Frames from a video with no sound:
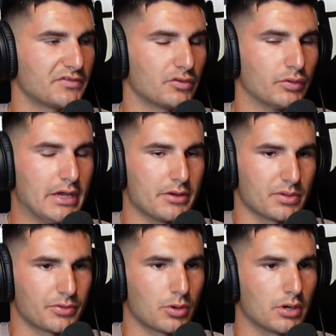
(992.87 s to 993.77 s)
So yeah,
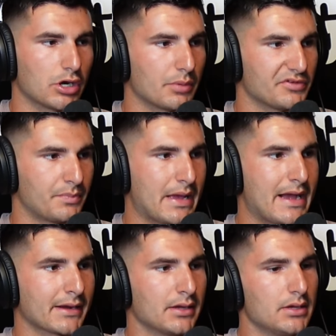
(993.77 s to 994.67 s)
your throwing arm is
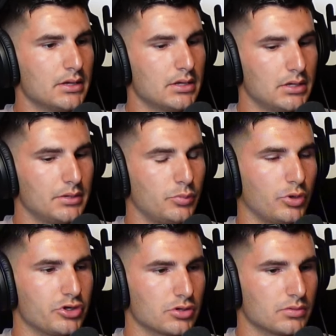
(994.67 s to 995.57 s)
back, but
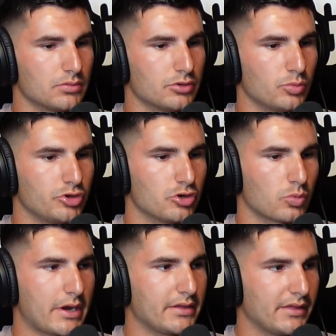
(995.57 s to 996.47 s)
when your
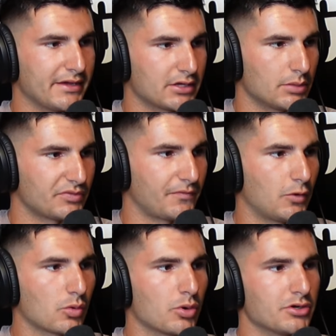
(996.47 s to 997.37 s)
right leg comes
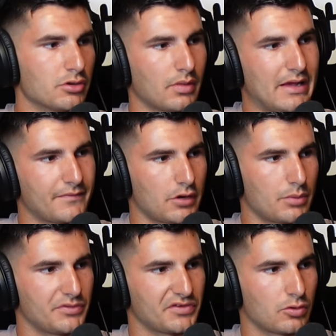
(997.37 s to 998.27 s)
forward, your left
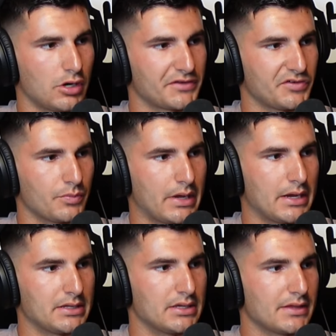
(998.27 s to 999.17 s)
arm is across your
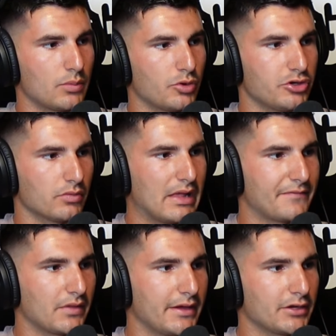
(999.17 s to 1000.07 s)
body. And then when your
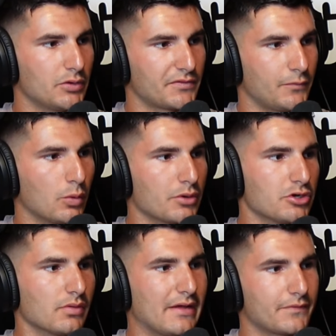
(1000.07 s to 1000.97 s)
left leg goes forward,
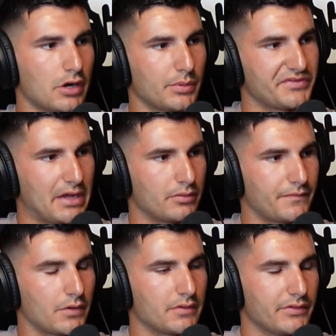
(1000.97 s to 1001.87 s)
your left arm is out in
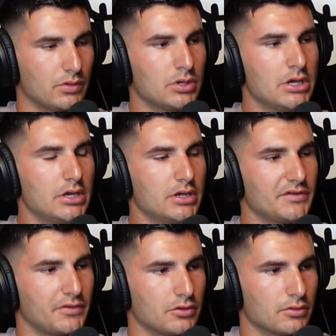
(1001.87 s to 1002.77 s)
front of you.
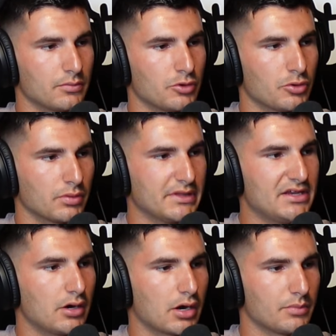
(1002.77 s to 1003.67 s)
So your
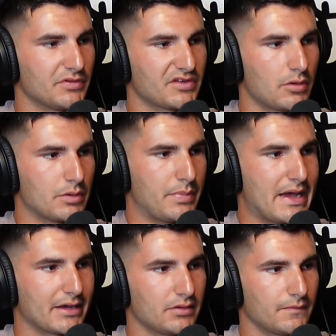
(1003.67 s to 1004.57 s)
lead arm is going
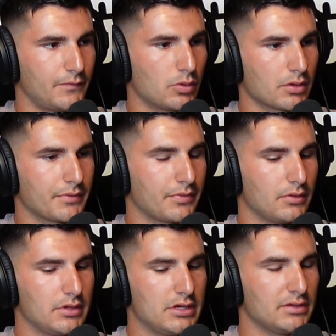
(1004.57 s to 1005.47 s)
back and forth
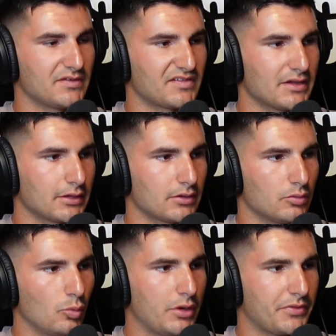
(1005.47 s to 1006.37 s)
in sync
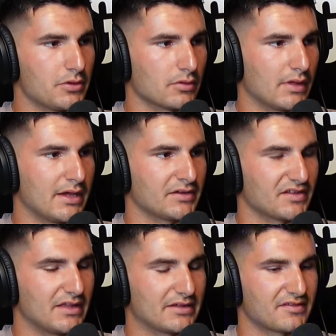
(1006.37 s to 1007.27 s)
with your legs.
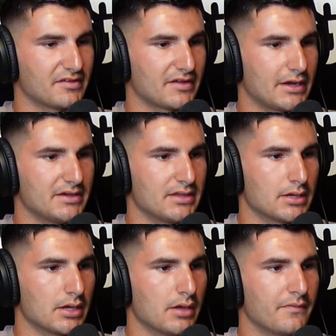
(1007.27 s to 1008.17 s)
And that's this
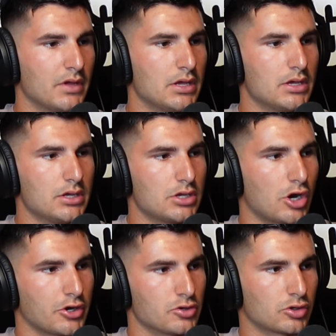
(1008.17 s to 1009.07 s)
idea of,
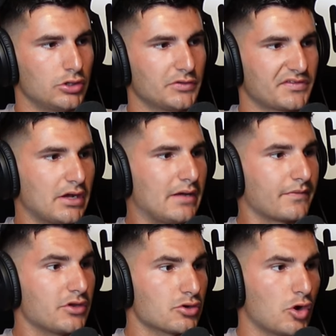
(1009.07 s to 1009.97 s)
all right, you're closed off,
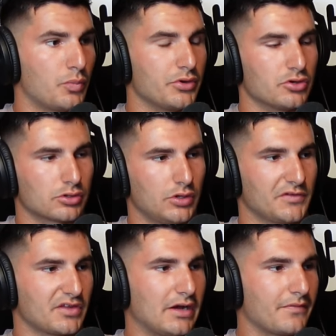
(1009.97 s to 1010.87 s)
then you're open, you're
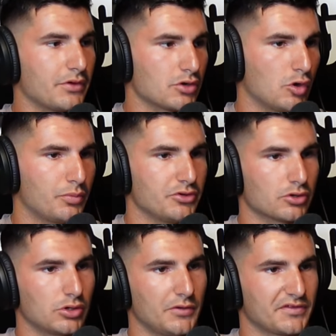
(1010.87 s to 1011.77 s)
closed off, then you're open,
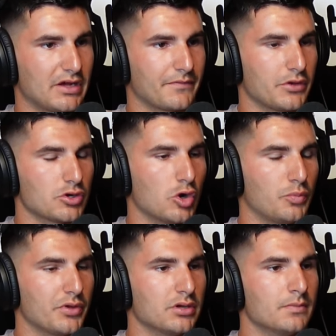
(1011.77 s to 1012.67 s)
you're closed off, then you're
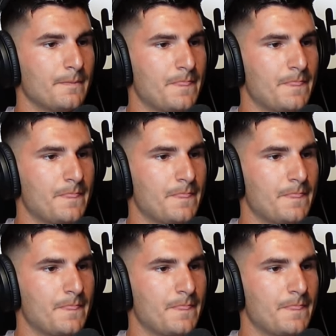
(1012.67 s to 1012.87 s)
open.